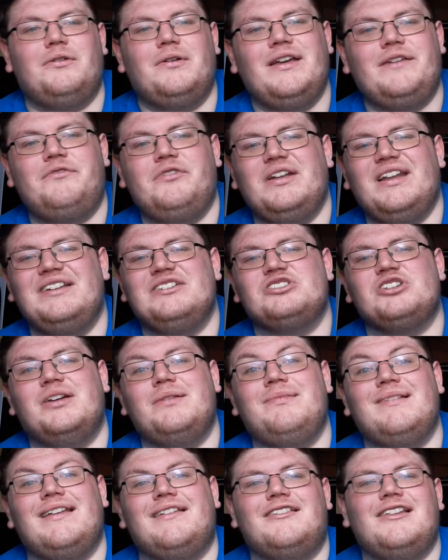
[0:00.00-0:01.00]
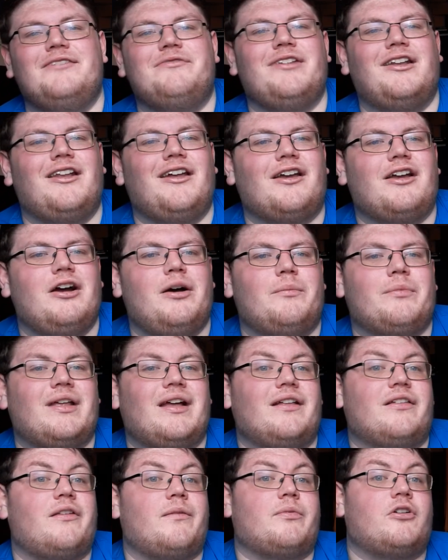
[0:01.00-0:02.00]
If you did enjoy, please leave a like, comment,
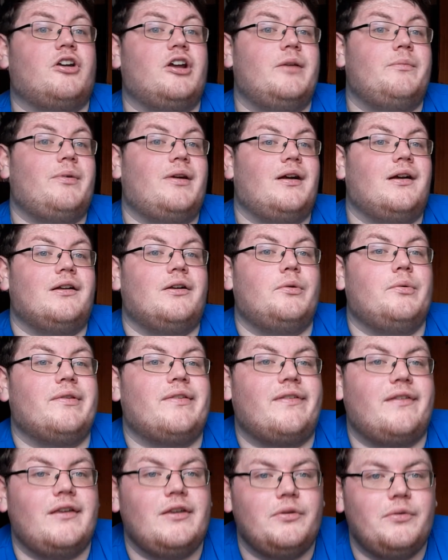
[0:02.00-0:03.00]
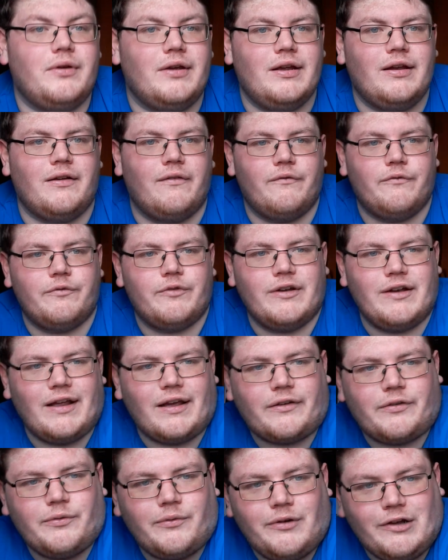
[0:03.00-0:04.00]
and subscribe, and I will see you in the
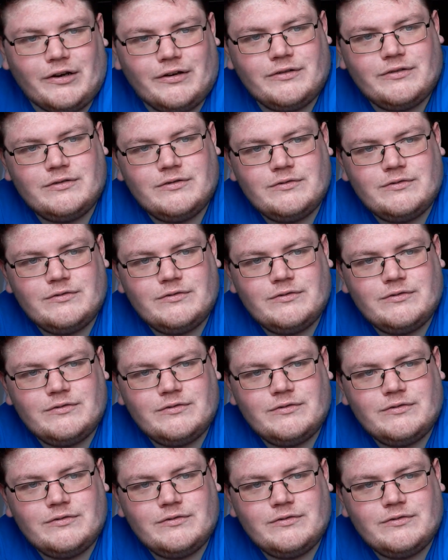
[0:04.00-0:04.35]
next one.